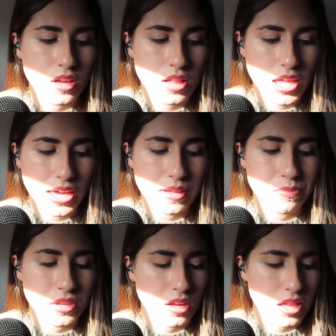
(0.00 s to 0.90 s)
Click,
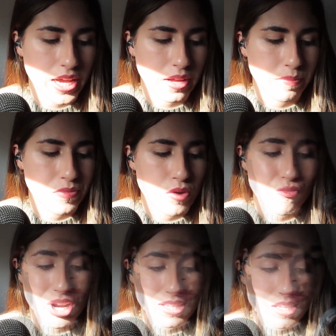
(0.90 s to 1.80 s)
click,
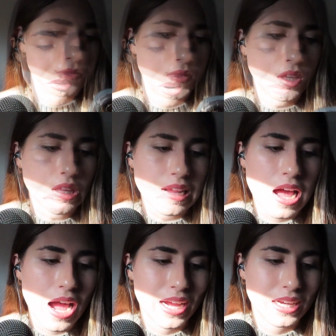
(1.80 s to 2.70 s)
rinse and
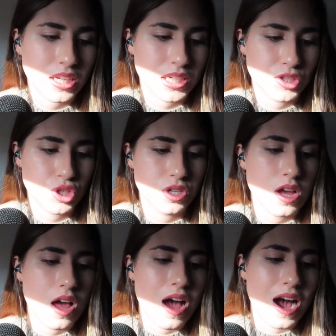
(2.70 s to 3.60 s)
repeat.
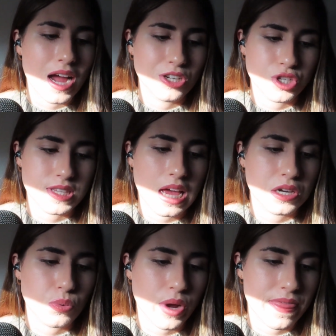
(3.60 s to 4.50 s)
I just
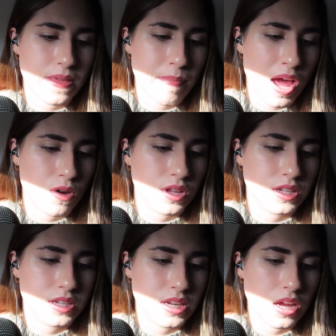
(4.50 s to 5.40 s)
had to wait them out
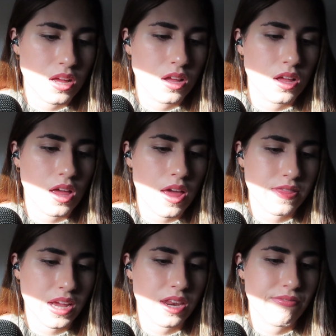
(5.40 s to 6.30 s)
and
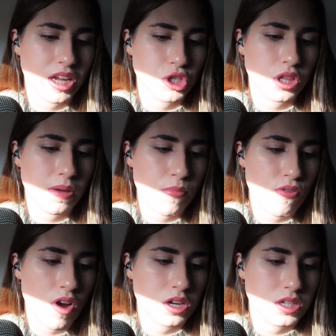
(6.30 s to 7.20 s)
they'd eventually
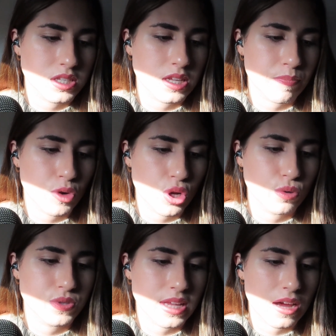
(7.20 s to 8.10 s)
move on to some
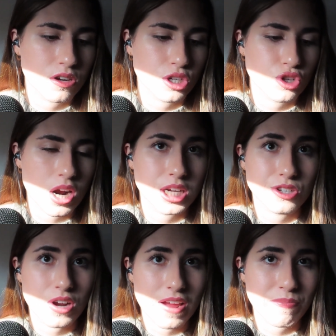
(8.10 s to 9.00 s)
new sound to try
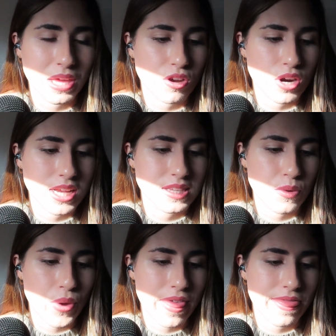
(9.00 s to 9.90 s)
and drive me
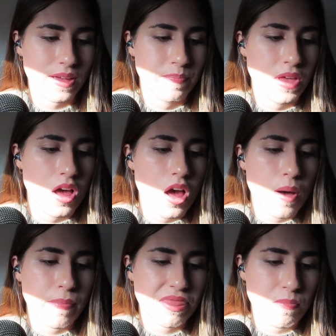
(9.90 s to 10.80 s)
crazy with.
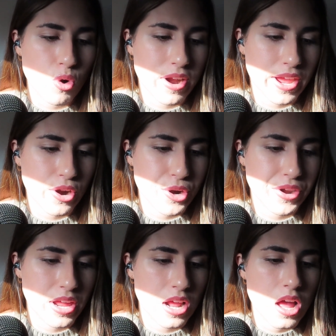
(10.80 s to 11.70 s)
But the more I
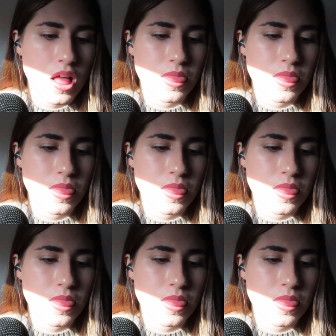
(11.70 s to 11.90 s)
heard it,